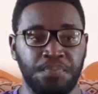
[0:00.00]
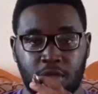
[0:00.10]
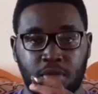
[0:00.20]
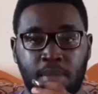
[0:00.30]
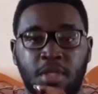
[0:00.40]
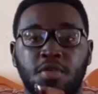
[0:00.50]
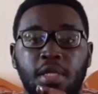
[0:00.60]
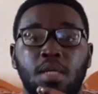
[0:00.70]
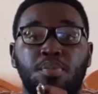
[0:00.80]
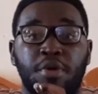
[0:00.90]
So I'm
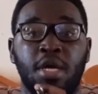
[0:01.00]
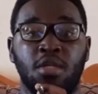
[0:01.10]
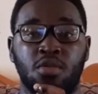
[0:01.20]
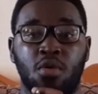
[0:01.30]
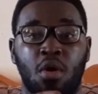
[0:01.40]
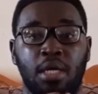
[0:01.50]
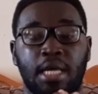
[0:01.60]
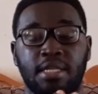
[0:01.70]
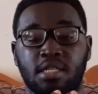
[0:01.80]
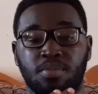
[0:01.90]
literally praying to God
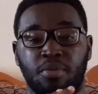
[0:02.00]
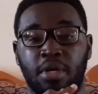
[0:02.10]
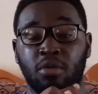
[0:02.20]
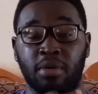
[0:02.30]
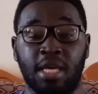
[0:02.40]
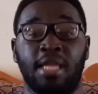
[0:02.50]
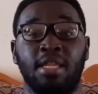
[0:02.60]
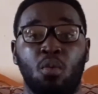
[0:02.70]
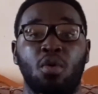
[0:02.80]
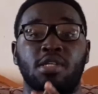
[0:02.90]
at this point, looking at
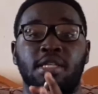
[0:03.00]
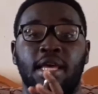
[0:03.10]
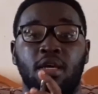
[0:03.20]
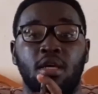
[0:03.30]
the watch like,